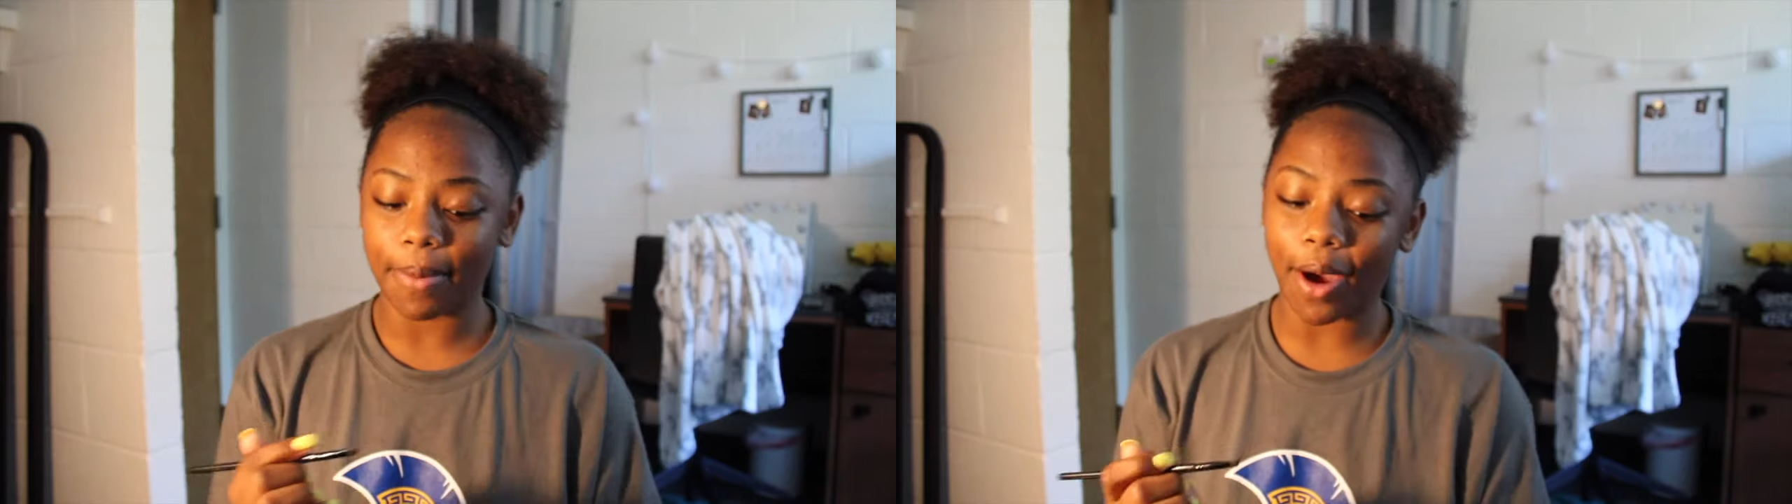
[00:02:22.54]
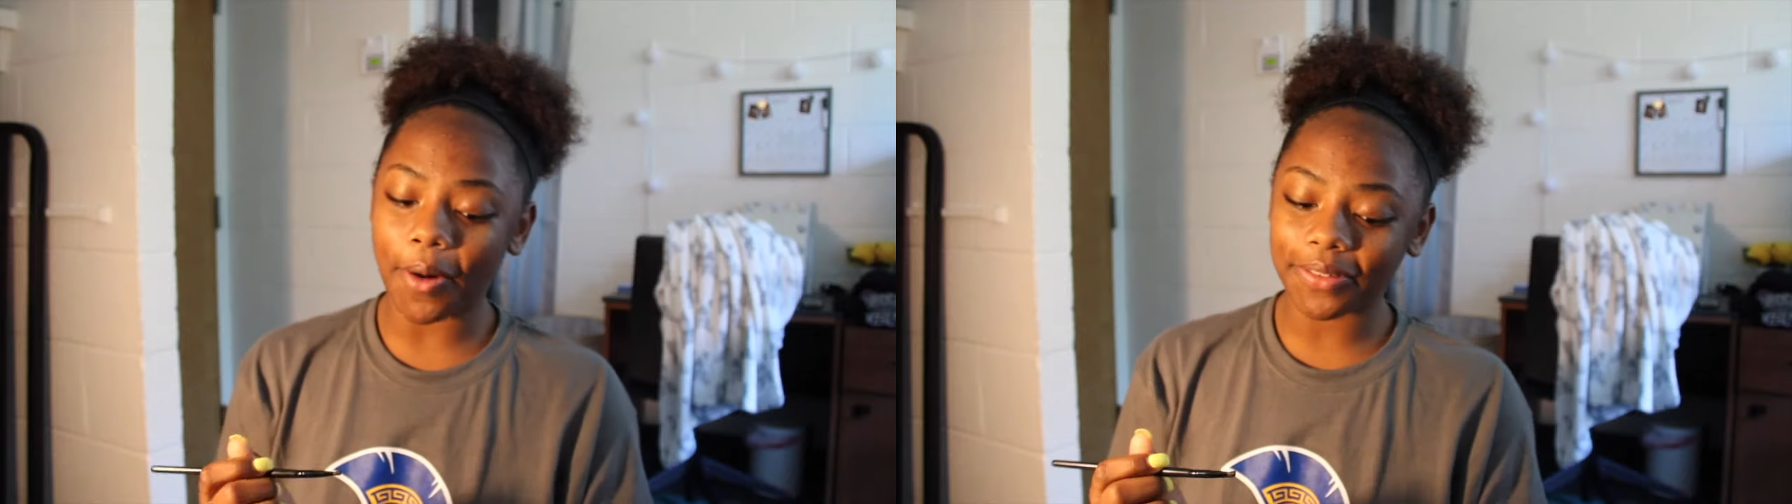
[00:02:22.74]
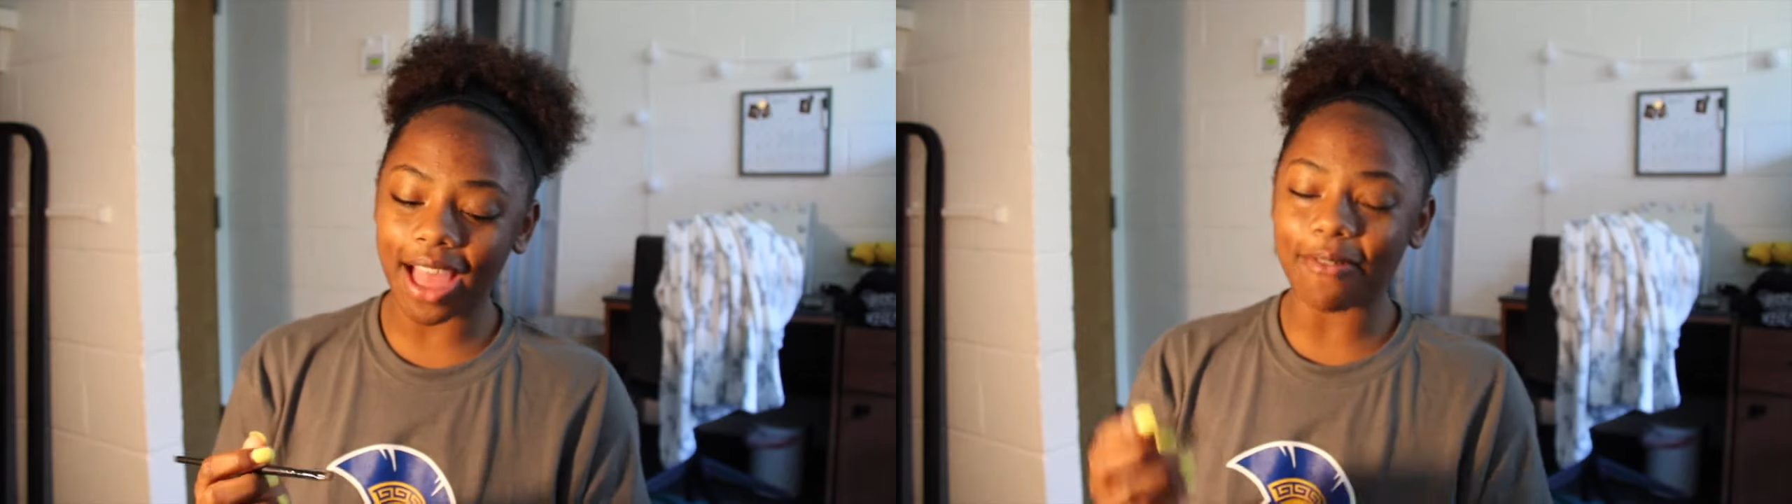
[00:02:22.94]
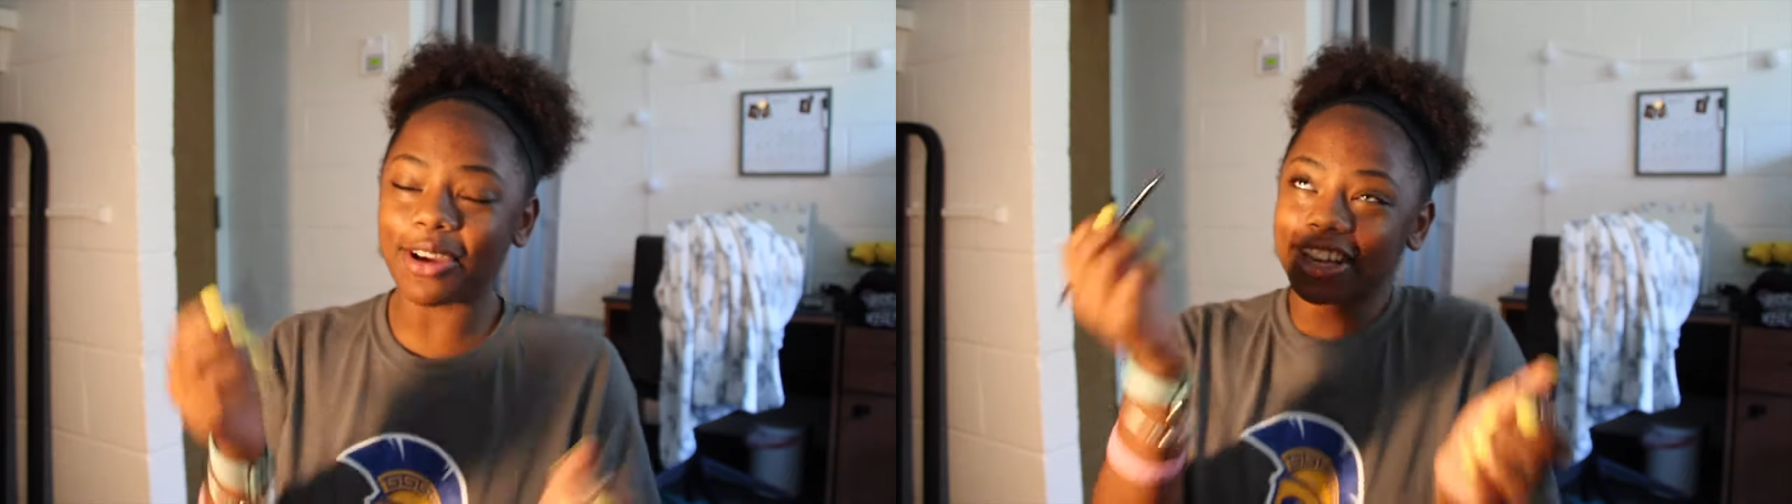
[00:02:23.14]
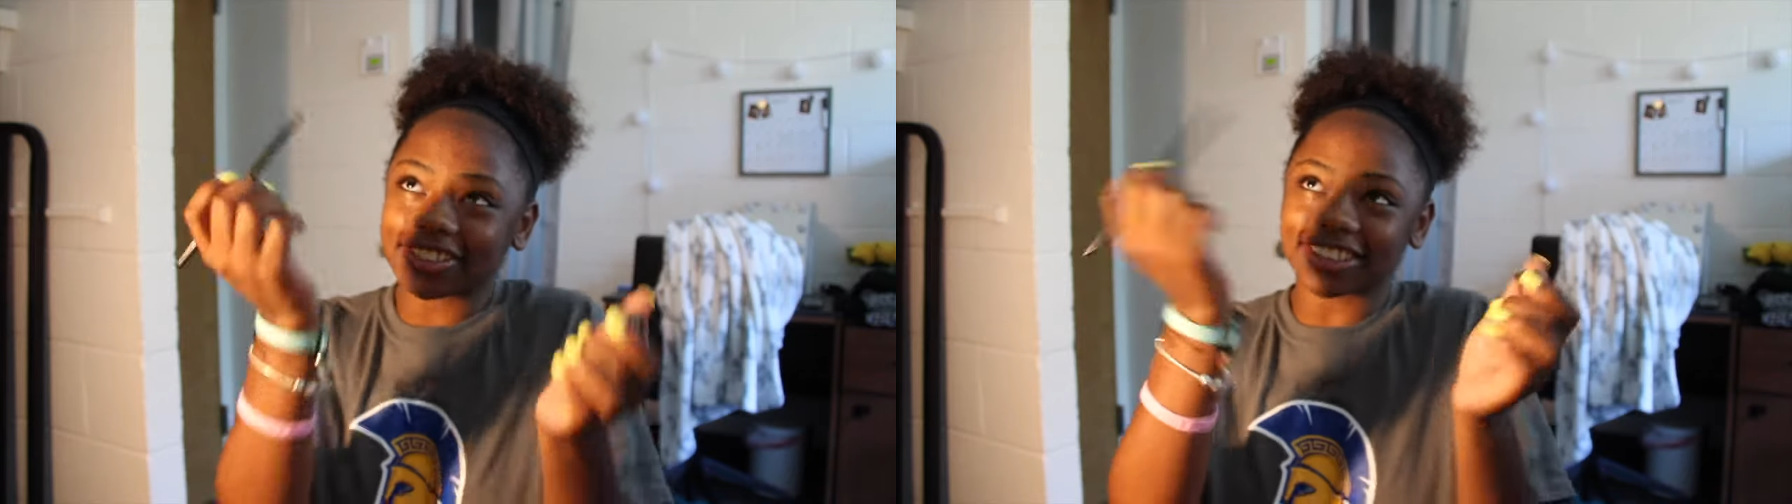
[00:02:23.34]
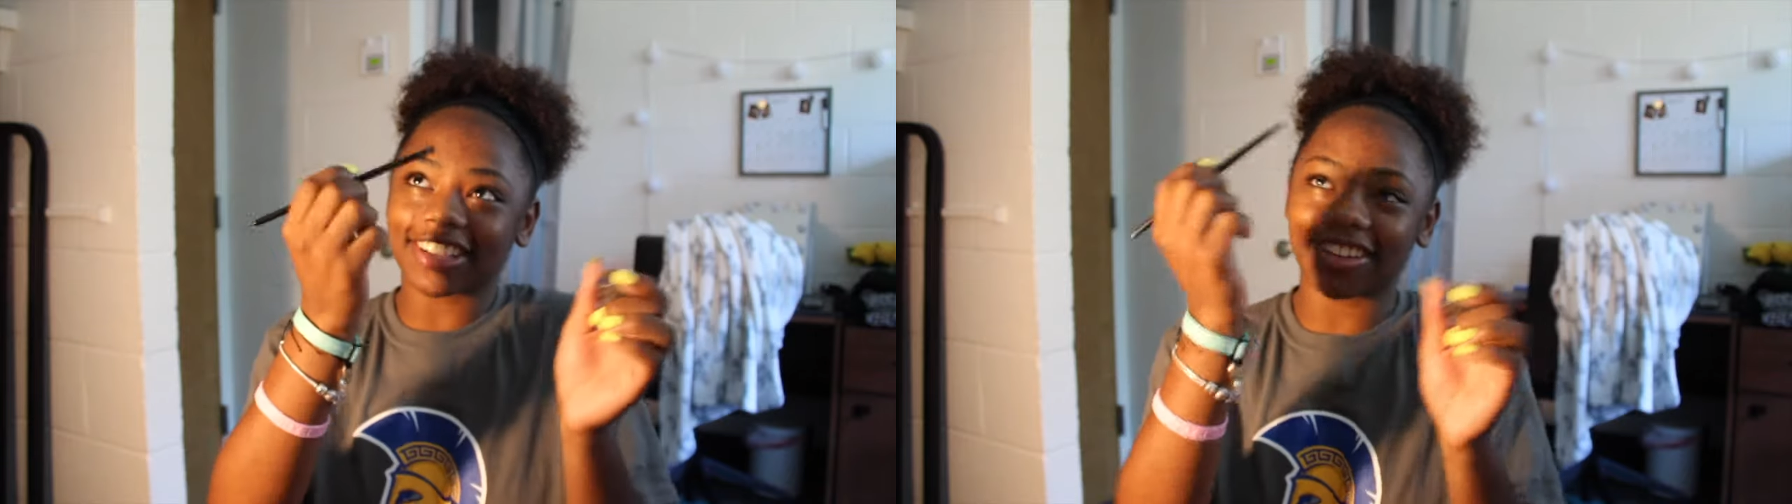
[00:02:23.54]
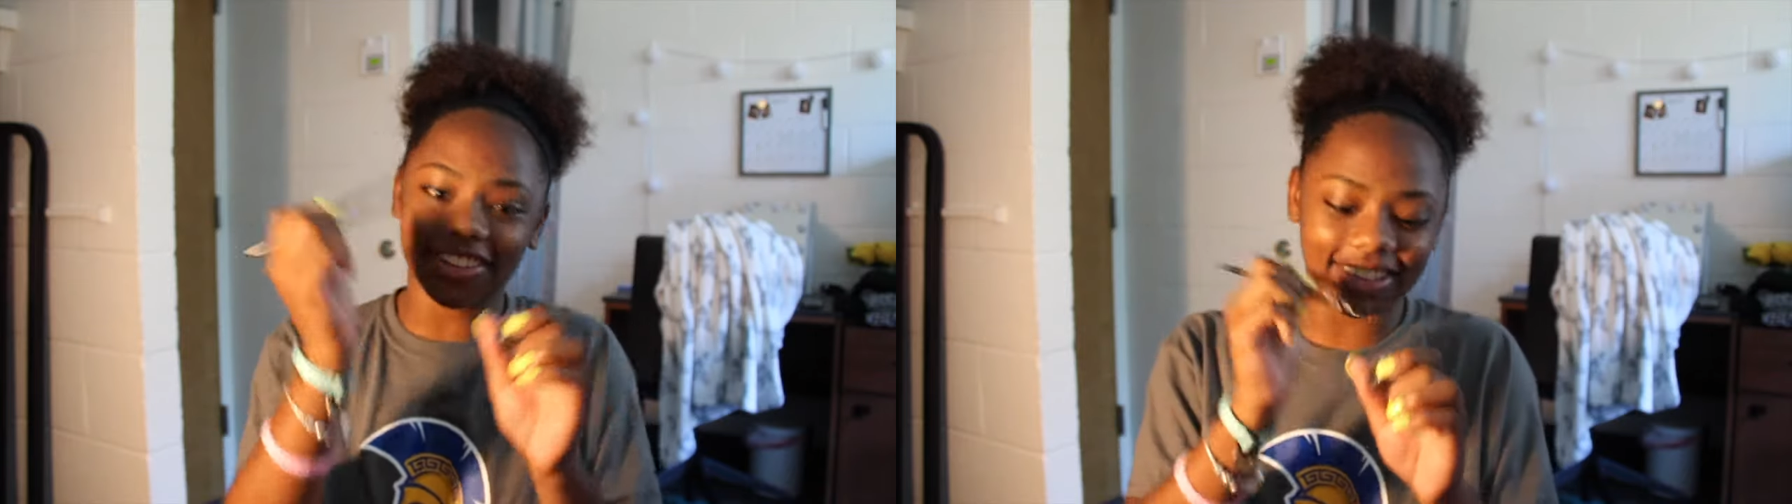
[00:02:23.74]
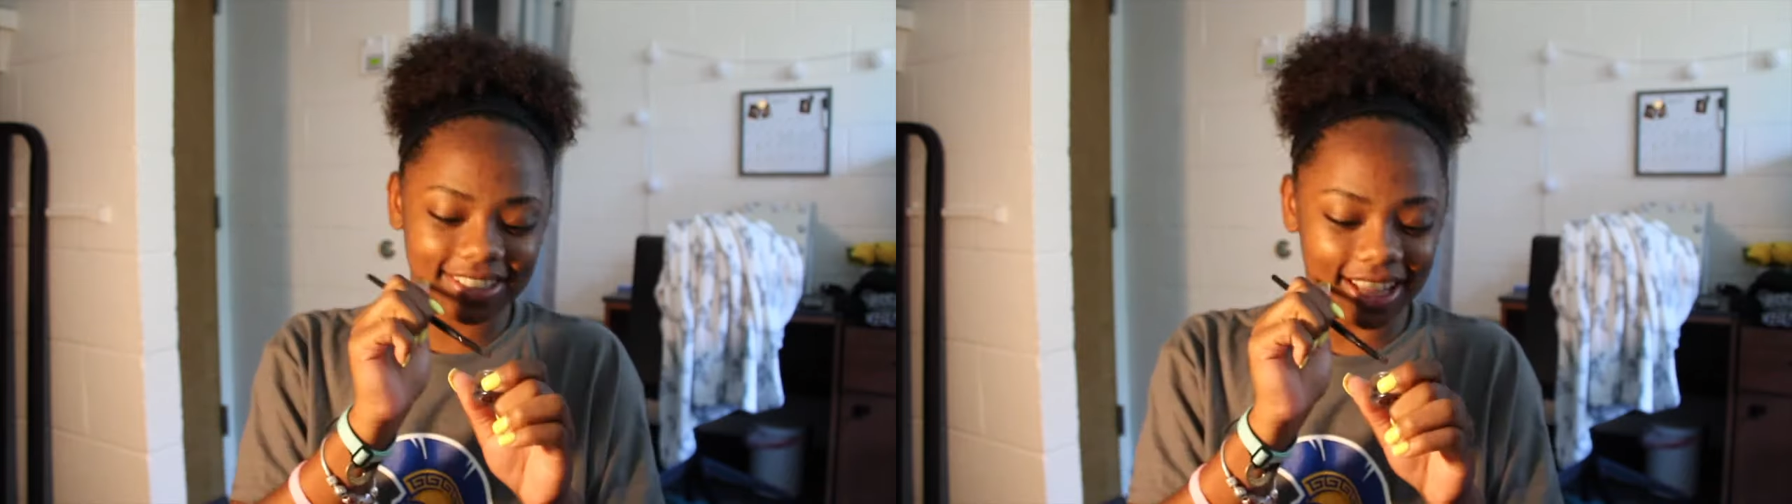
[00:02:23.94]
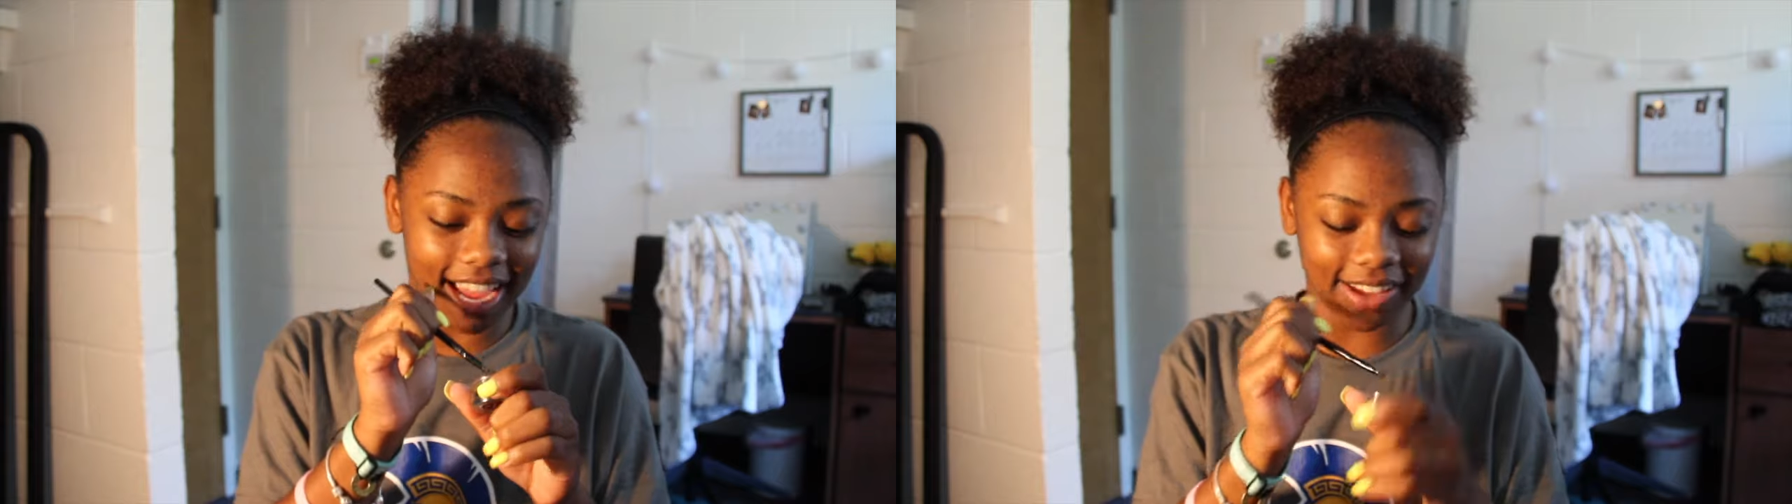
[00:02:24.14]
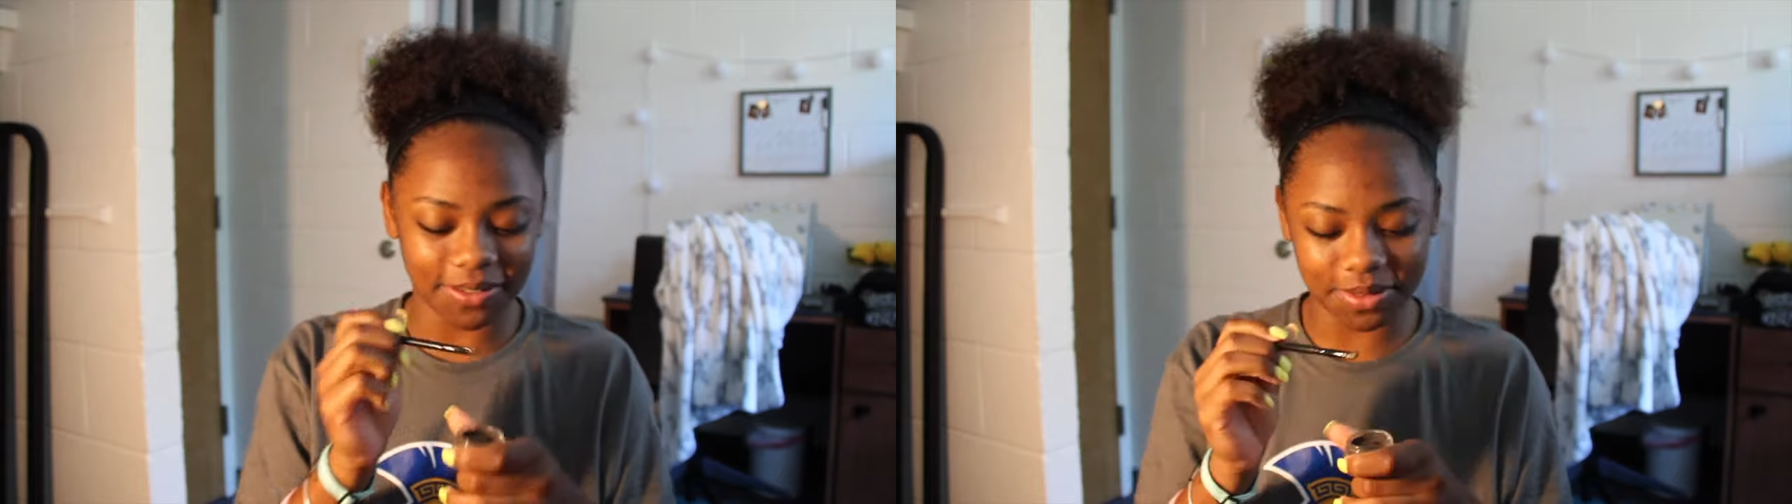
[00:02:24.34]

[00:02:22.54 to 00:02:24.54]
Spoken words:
But hopefully I won't get dress coded this time.